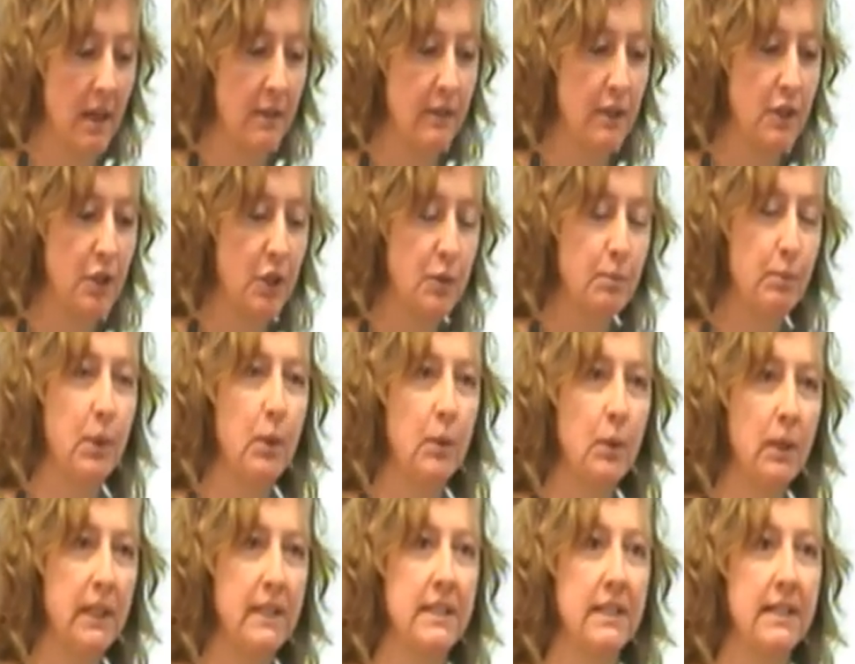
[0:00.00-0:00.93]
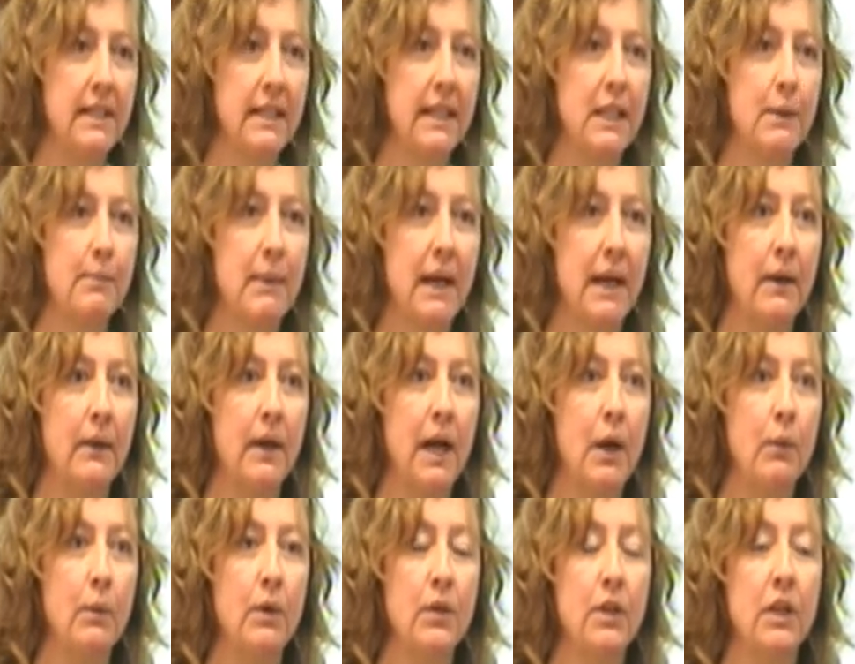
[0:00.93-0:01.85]
This is purely to think about
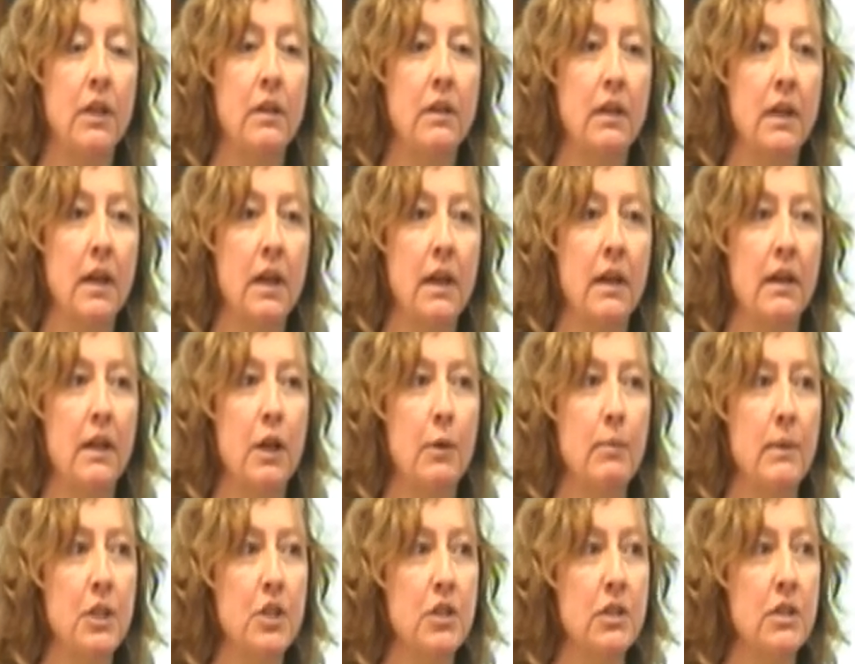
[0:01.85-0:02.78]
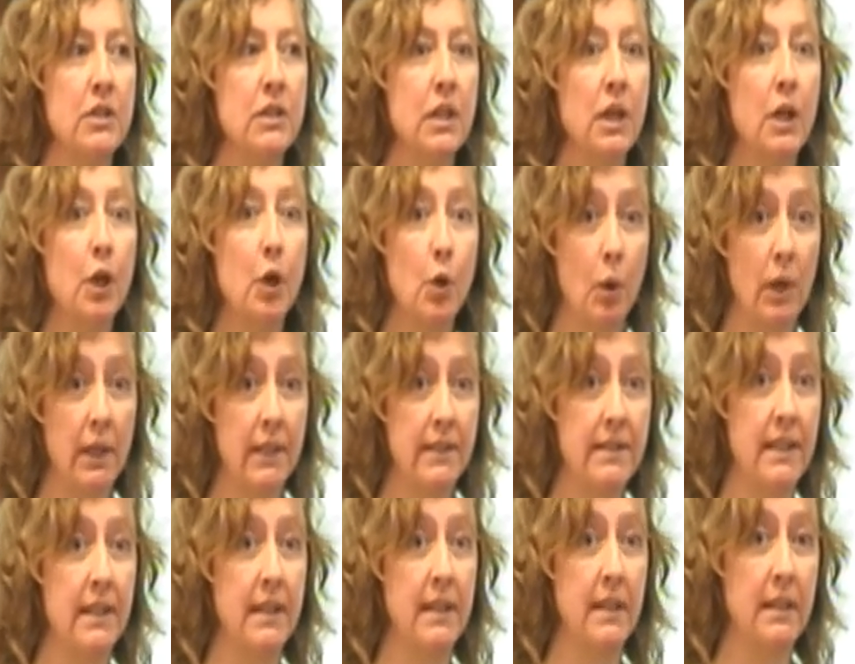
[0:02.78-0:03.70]
how we're going to commission
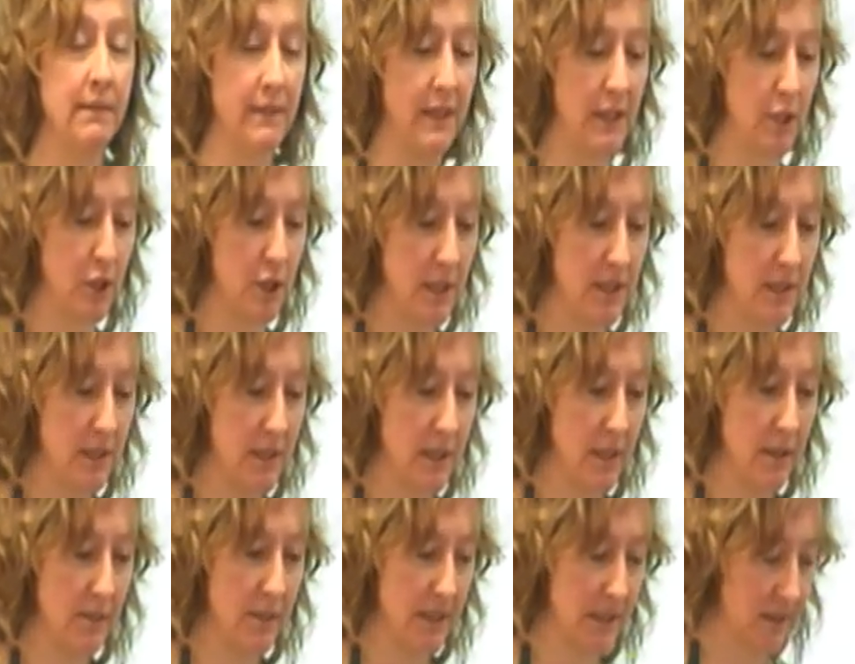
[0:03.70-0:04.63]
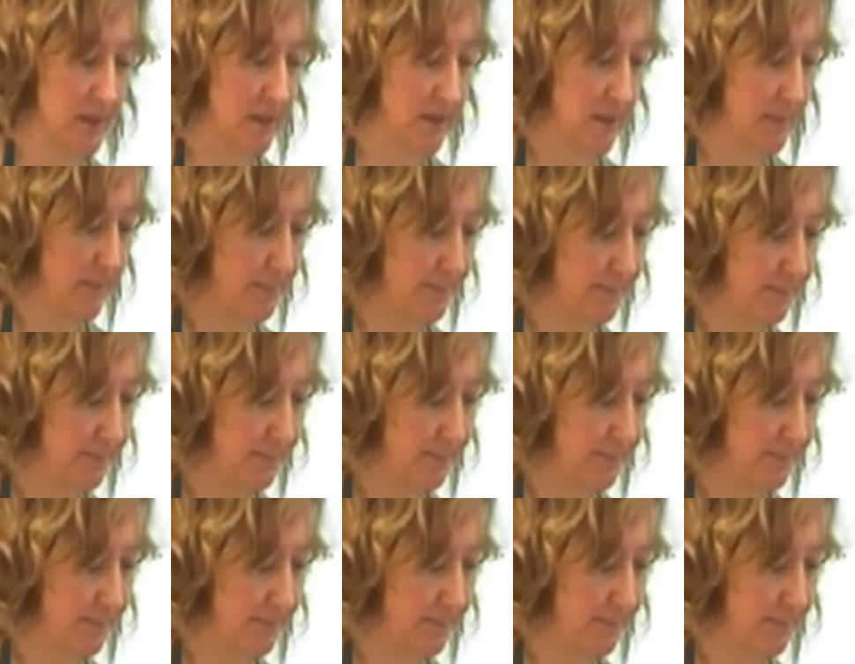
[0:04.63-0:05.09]
quality and innovation in services.